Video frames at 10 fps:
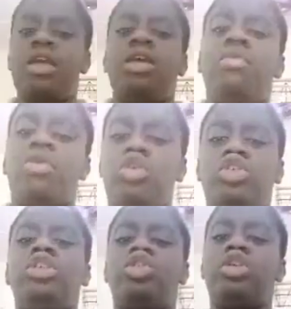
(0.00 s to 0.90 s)
because
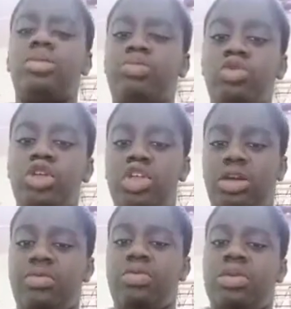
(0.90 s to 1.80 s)
push up
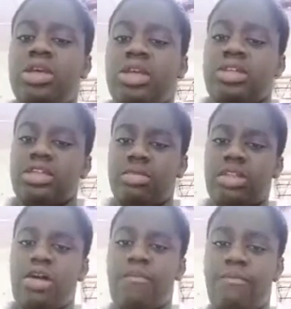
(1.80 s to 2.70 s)
is a matter
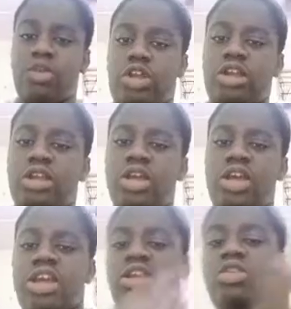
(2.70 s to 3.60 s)
of building
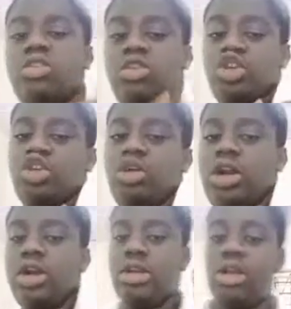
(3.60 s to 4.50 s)
your
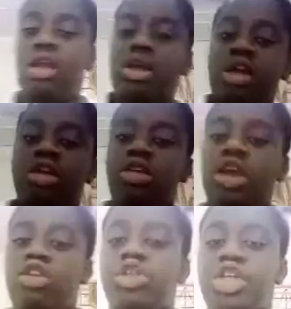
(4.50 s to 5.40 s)
shoulder and
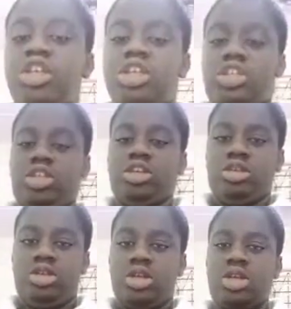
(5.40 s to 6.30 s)
your chest.
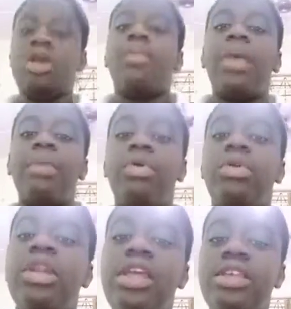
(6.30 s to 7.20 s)
By building
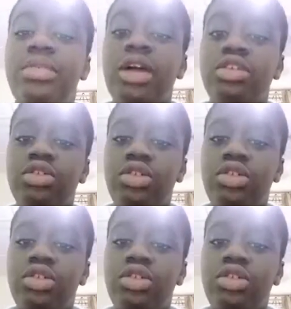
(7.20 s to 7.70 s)
these muscles